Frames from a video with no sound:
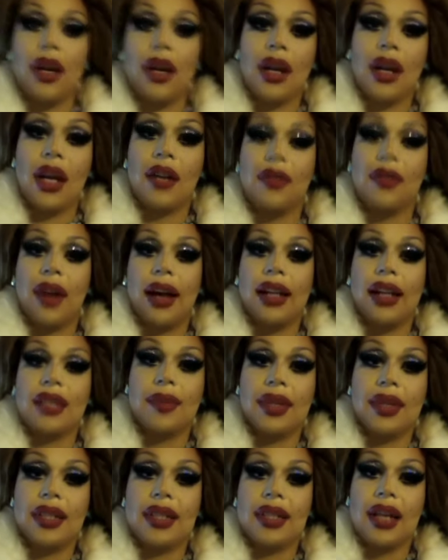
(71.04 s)
advised
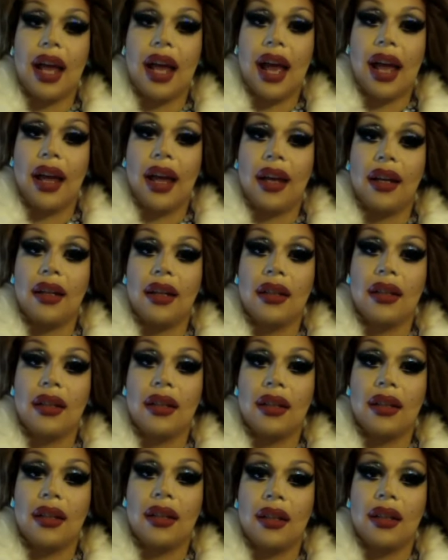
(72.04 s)
me today,
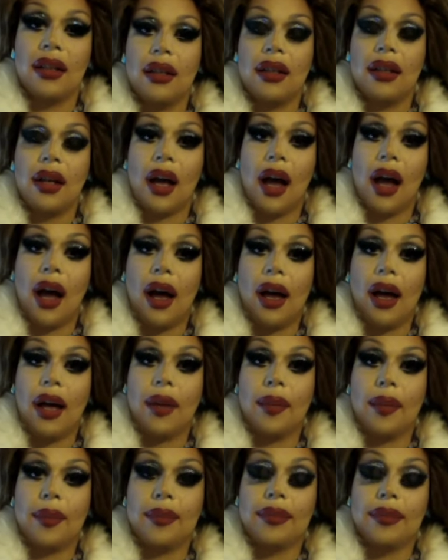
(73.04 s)

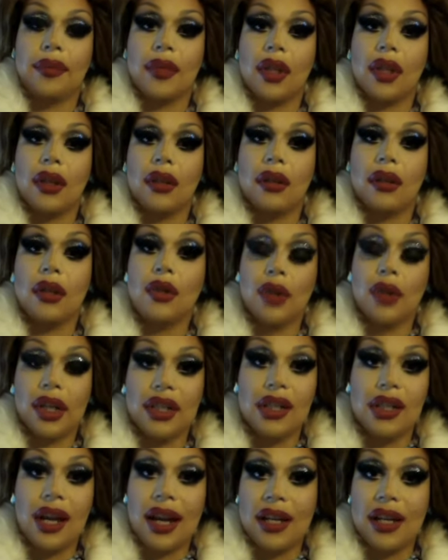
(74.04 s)
the trick
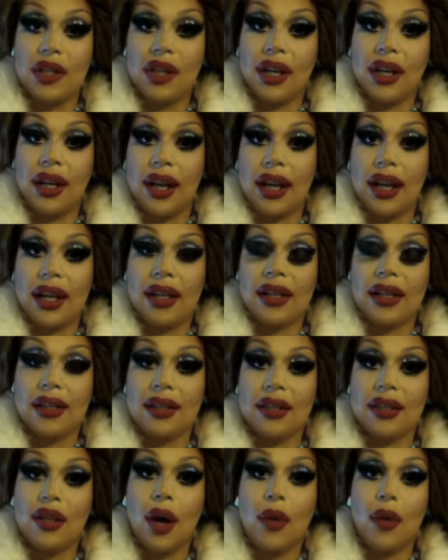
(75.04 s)
to aging is
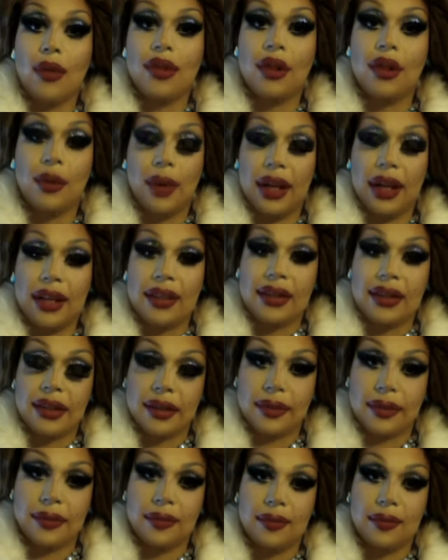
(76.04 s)
don't do it.
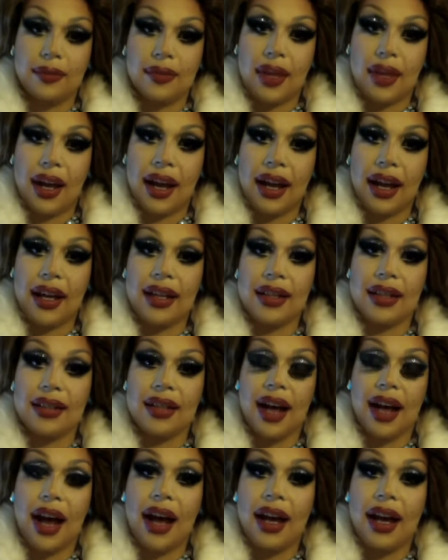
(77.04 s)
And
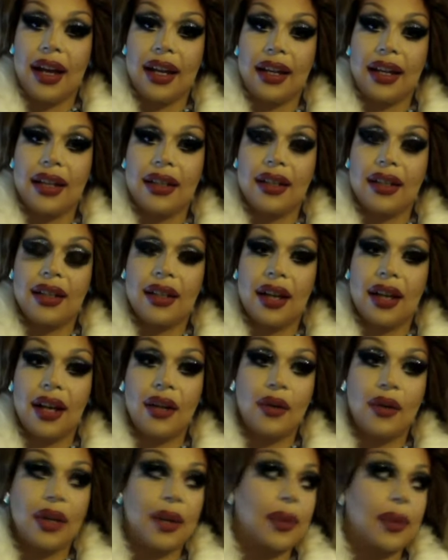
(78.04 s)
I
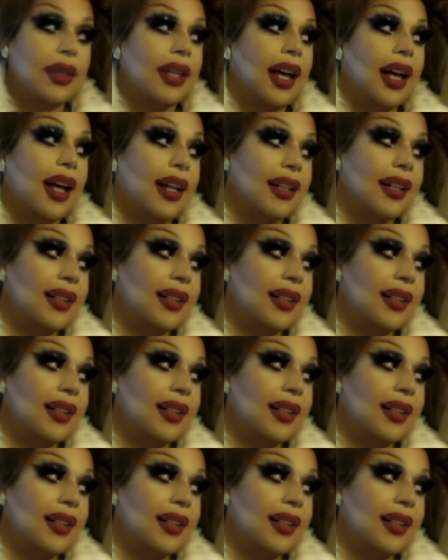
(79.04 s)
agree with that.